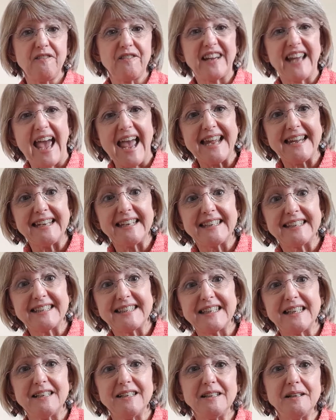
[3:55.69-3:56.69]

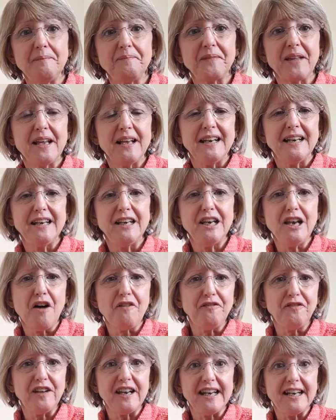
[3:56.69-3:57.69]
cakes and
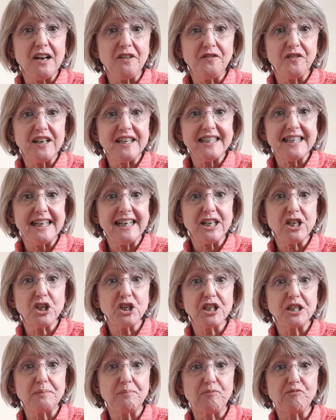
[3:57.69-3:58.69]
lovely, lovely,
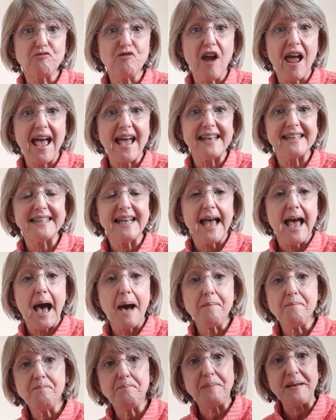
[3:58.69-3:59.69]
delicious bread and